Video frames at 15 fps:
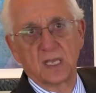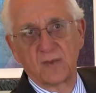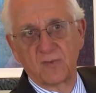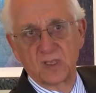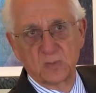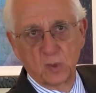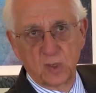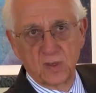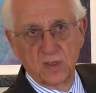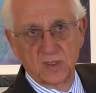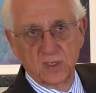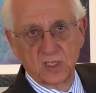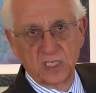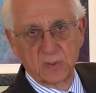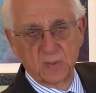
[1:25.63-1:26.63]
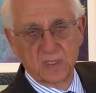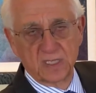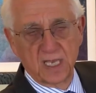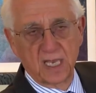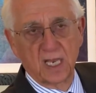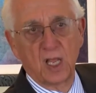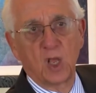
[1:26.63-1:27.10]
If it's more than
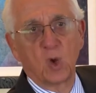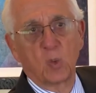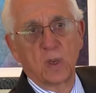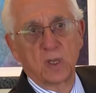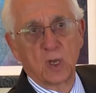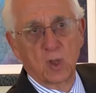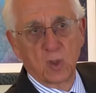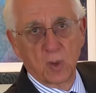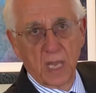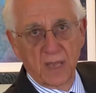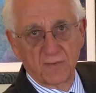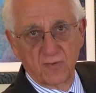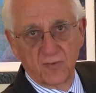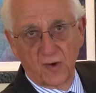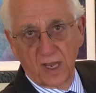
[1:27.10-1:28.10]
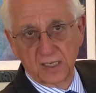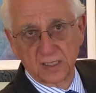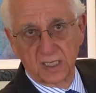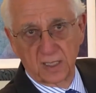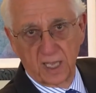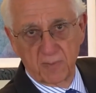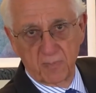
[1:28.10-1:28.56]
60%, we know that we have a
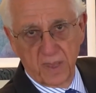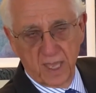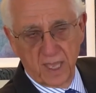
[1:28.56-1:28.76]
foxing-like